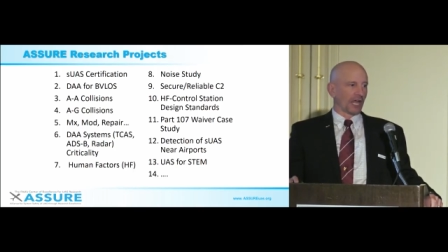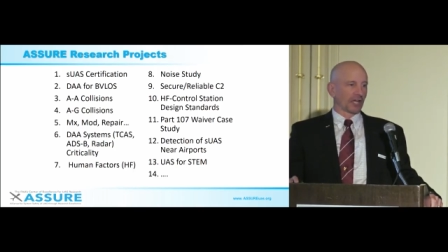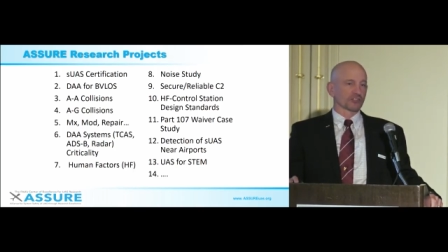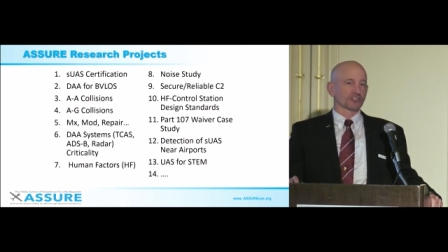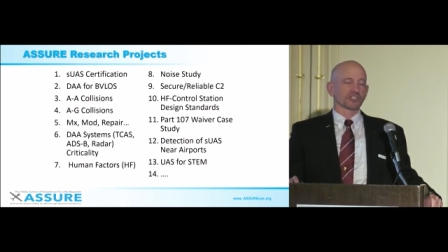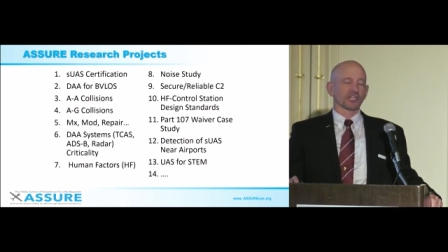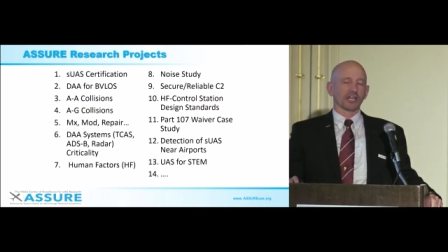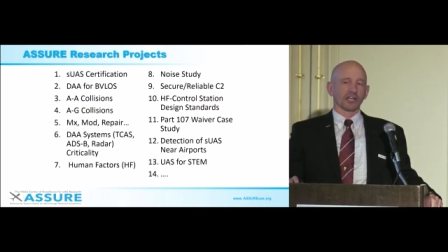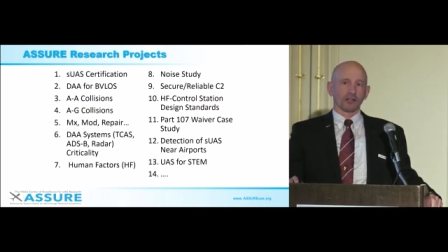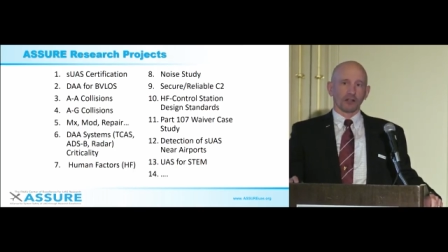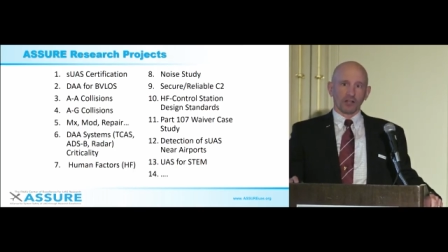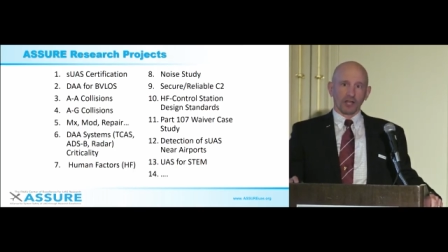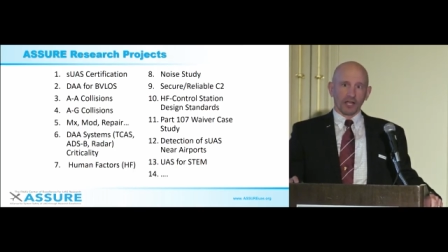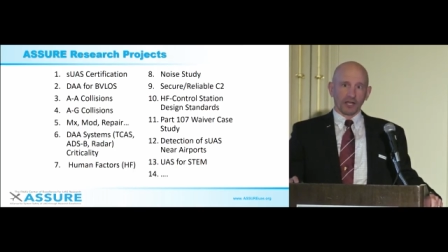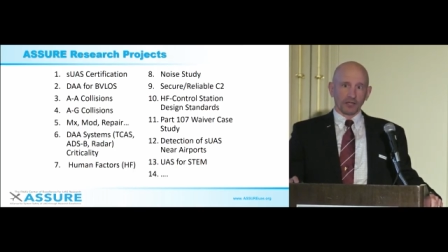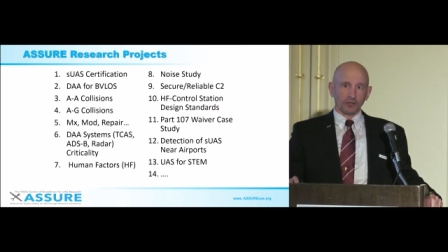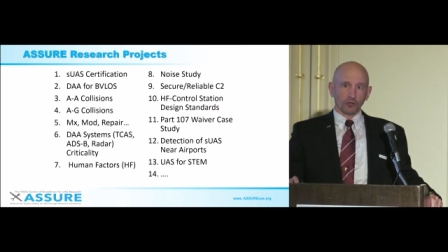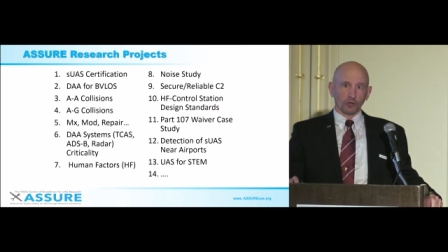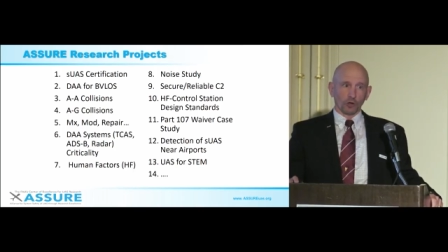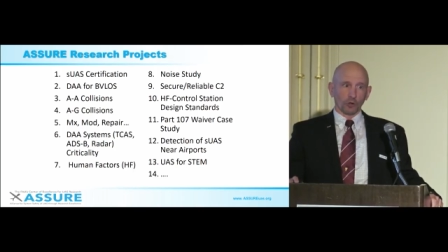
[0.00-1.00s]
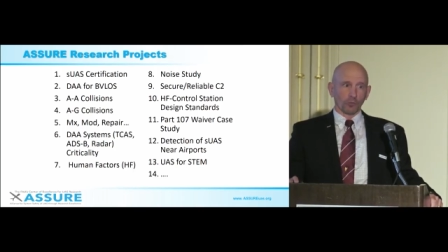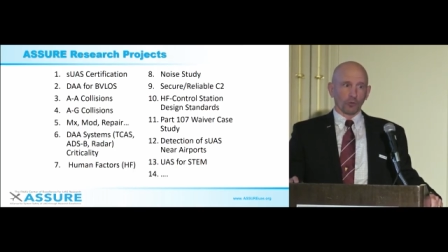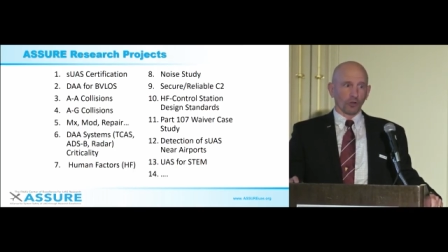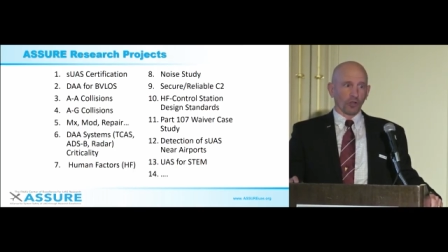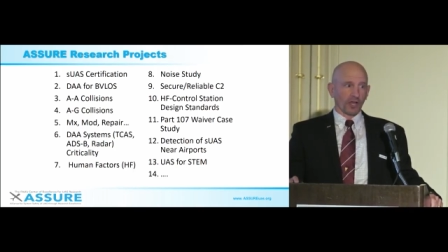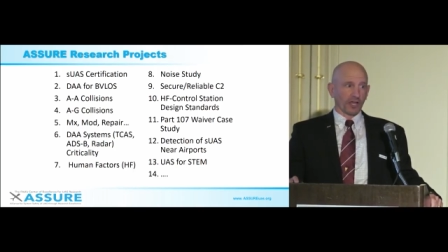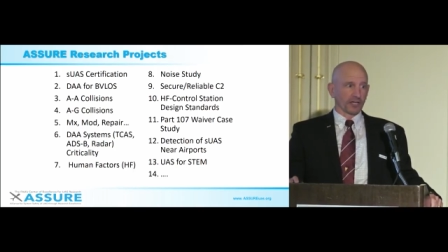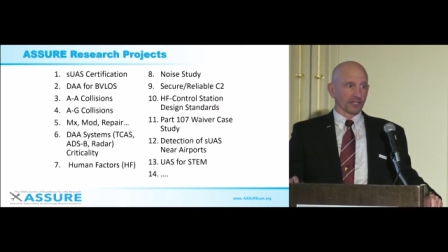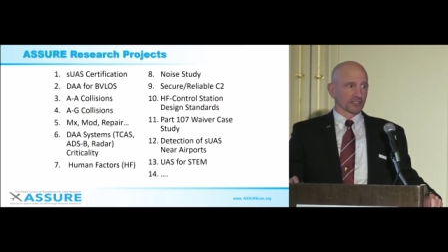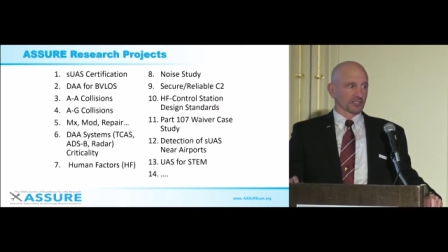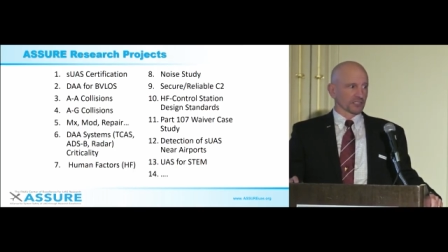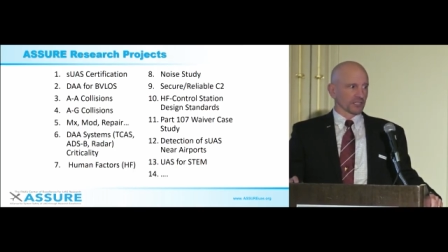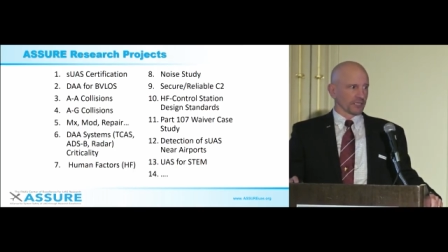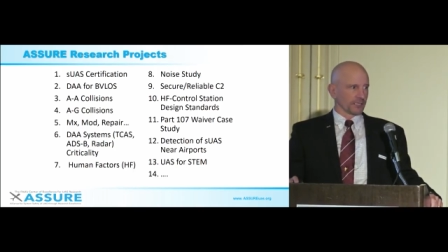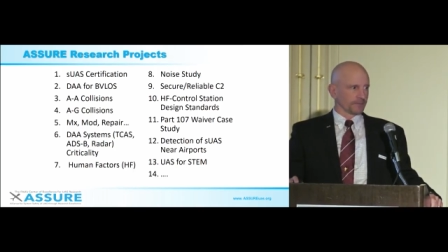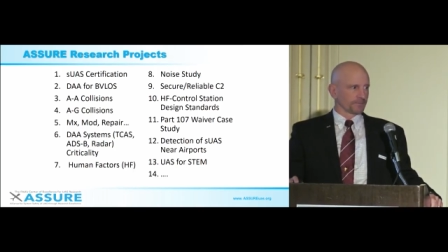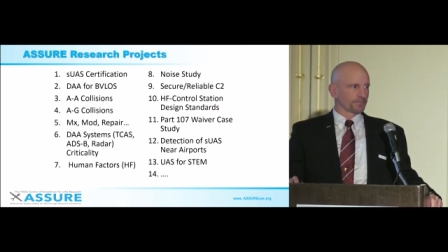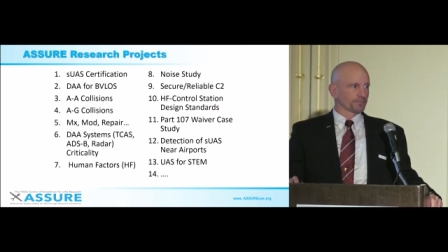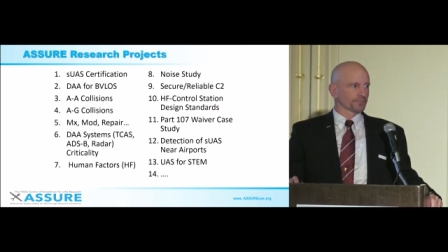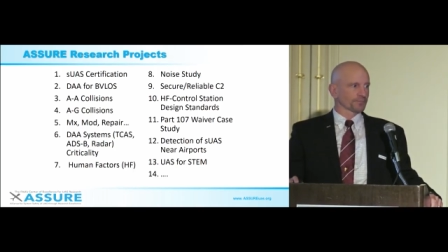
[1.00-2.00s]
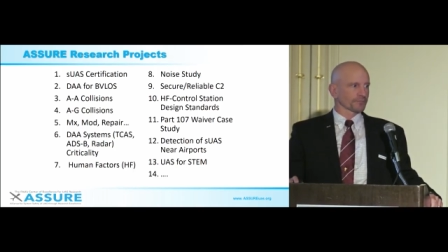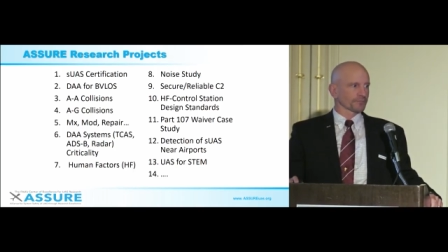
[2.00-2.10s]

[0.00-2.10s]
outside a line, normal line of sight.